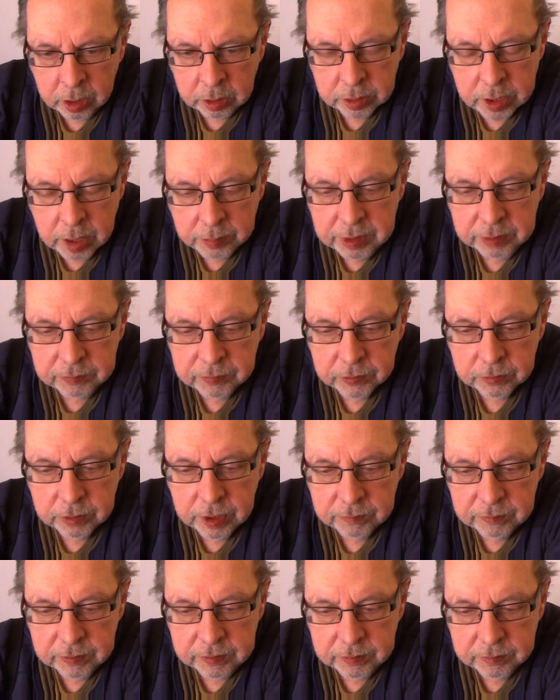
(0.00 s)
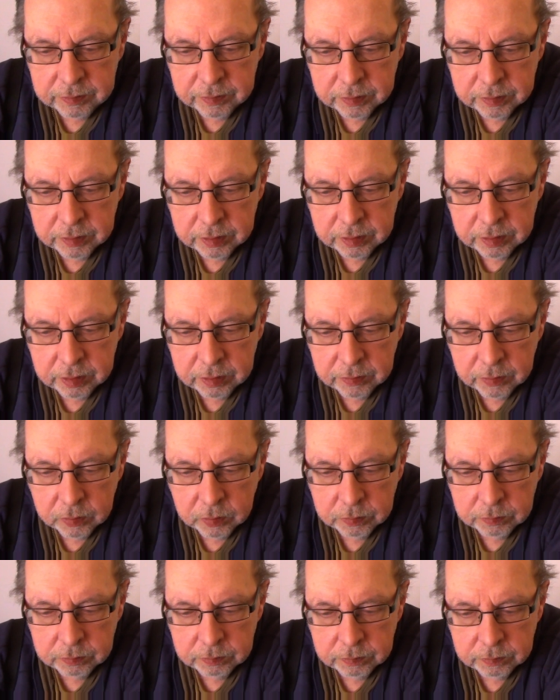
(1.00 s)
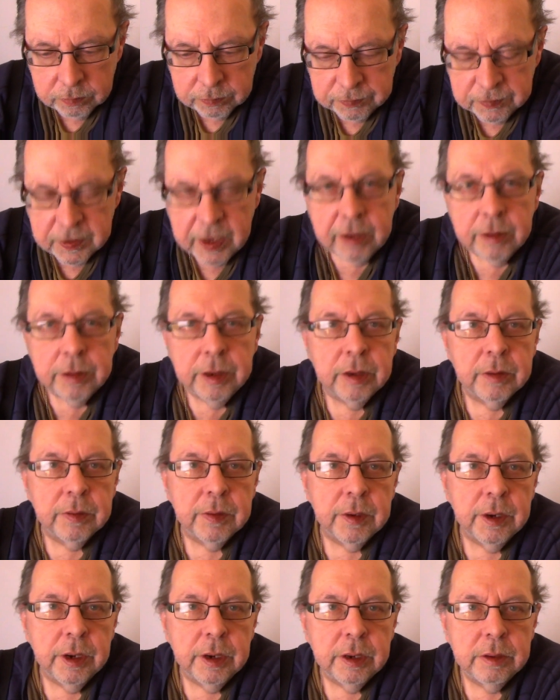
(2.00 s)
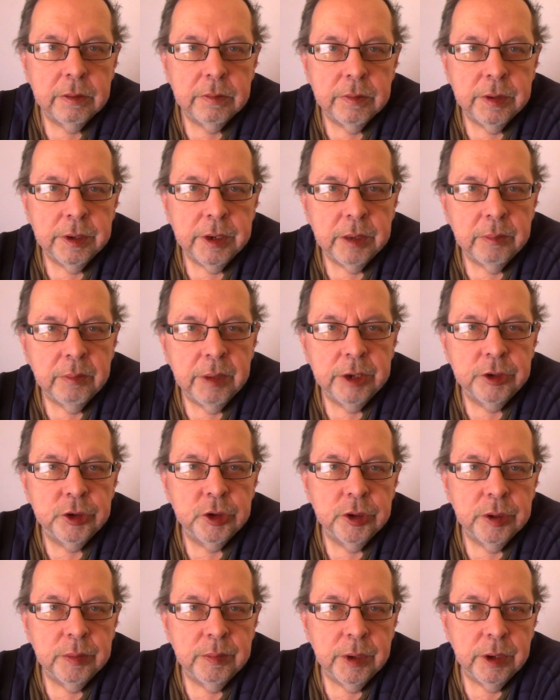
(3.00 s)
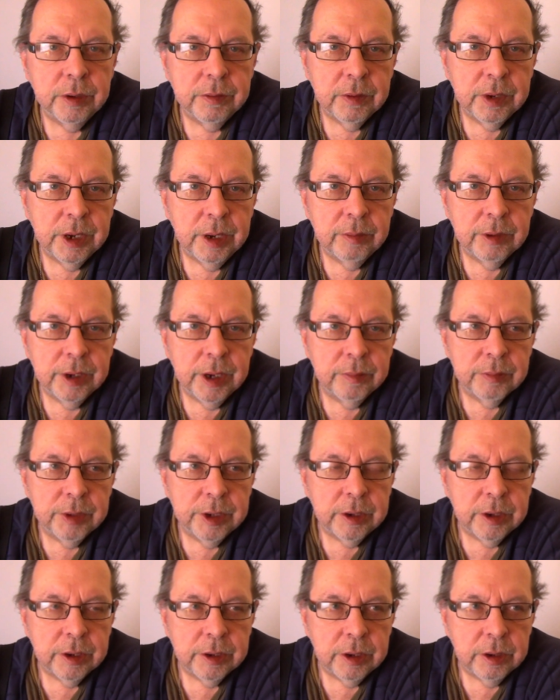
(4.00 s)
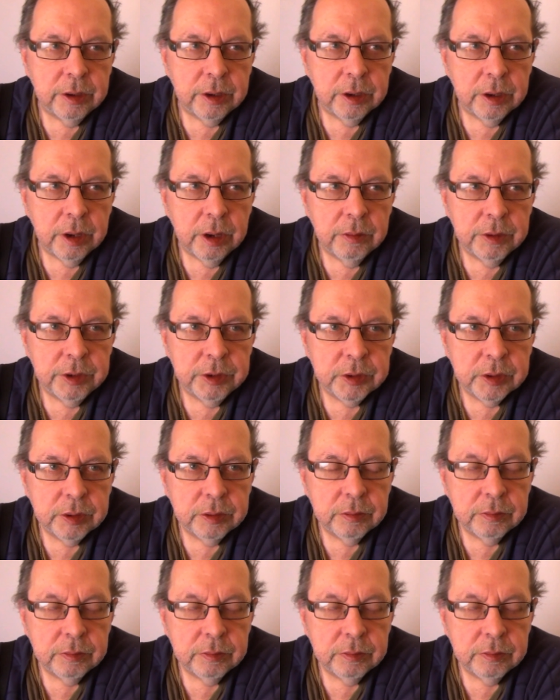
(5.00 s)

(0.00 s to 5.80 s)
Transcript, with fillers: I mean, for every failing that I that I mentioned about Abraham Lincoln, you can always